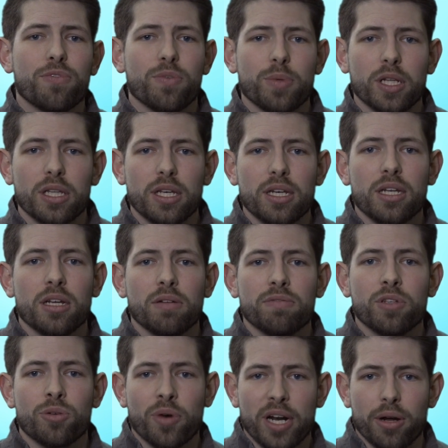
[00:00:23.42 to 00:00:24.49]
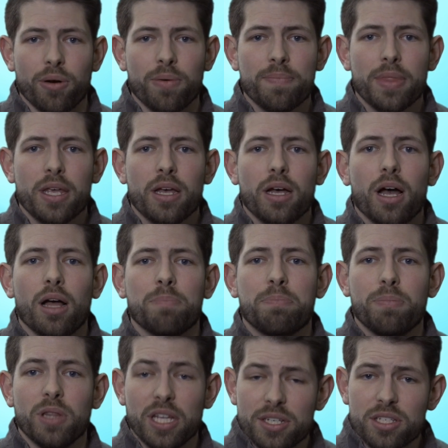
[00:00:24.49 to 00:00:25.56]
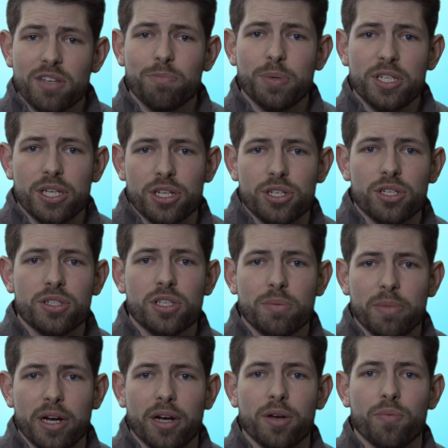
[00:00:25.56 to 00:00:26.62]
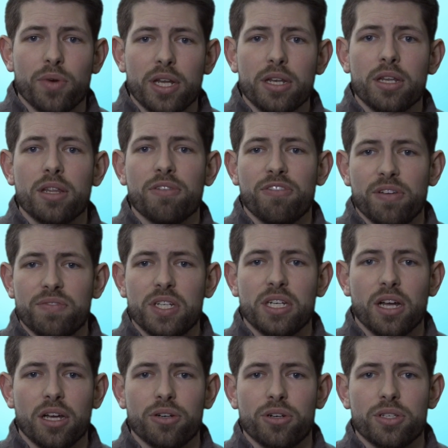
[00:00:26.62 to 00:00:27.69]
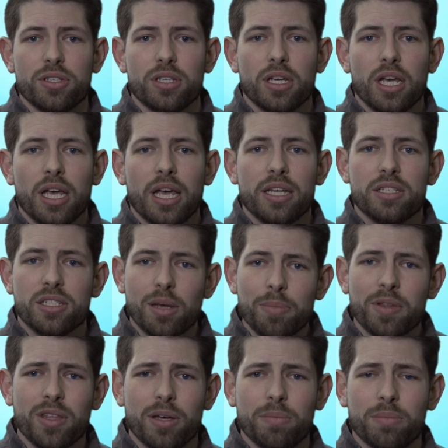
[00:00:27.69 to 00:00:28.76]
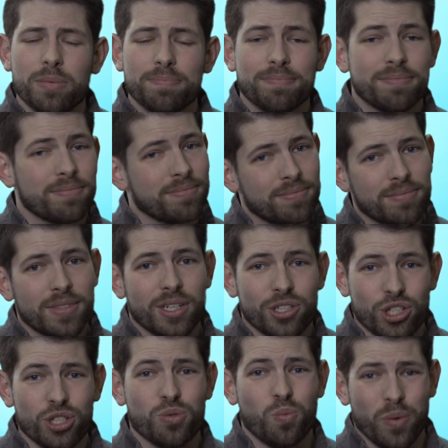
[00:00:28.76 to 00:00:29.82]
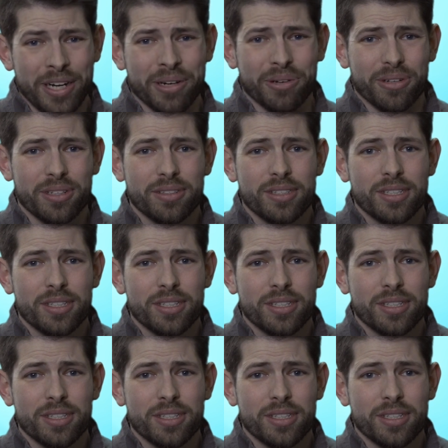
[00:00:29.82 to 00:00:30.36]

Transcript: from the Litany of Loreto, a list of petitions to Mary written in the 1500s, and some of them are just weird.